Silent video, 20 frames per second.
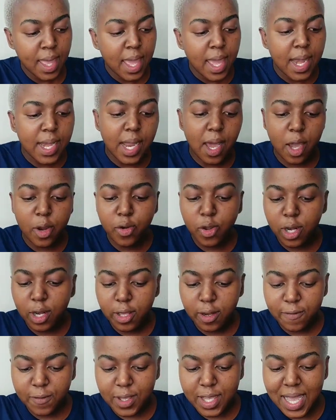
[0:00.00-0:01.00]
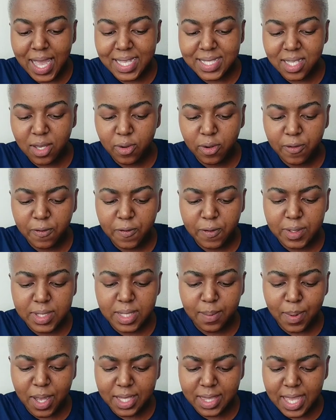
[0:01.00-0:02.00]
now I know a lot of you guys are confused
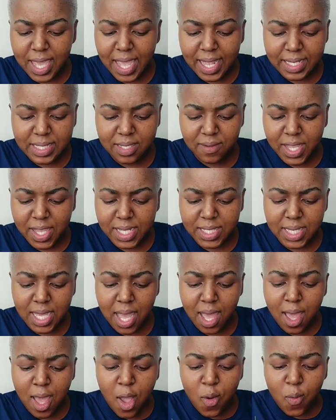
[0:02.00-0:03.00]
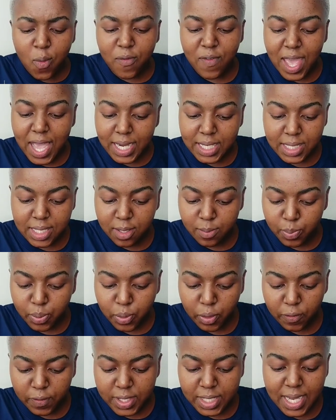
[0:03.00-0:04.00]
about the activator. We've actually
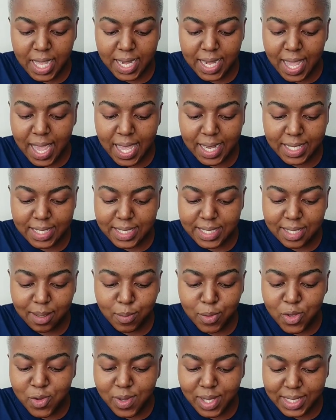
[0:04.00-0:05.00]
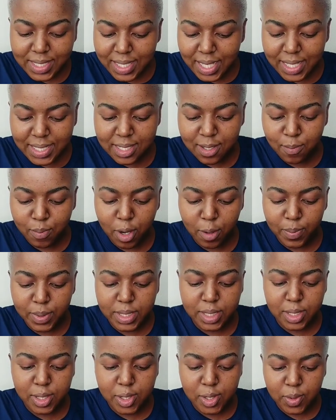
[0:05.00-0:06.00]
improved it and added some new exciting
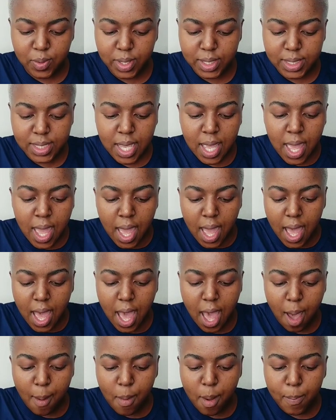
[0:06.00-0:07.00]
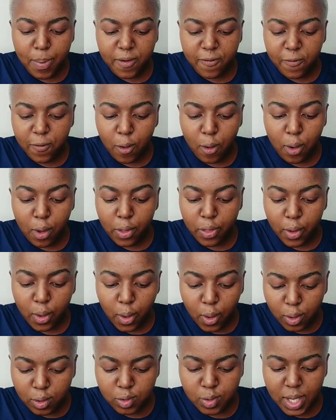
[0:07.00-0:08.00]
properties to it. But for the
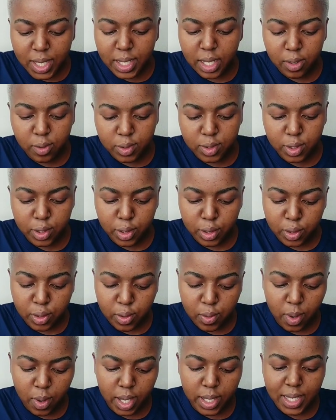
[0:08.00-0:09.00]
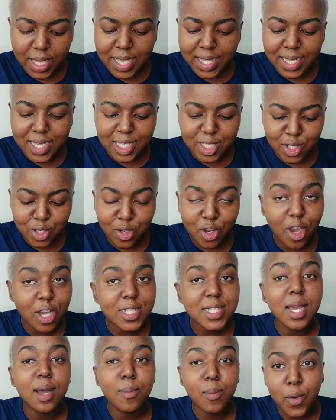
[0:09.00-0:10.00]
old one and also the new one, it is
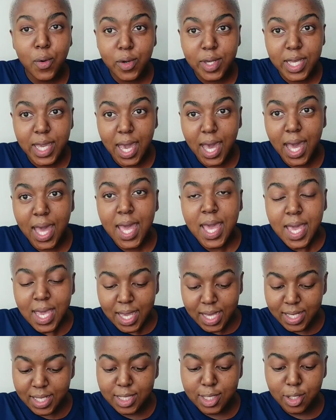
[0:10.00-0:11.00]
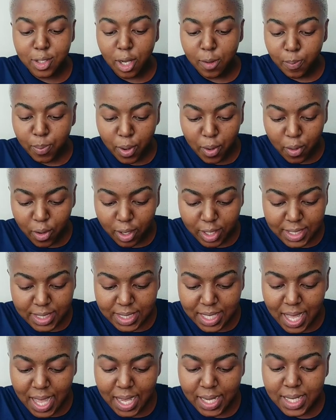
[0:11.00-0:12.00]
not ammonia, it is not
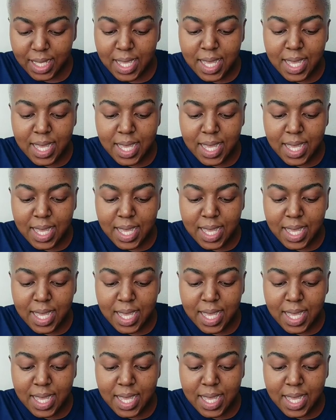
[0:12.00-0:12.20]
peroxide.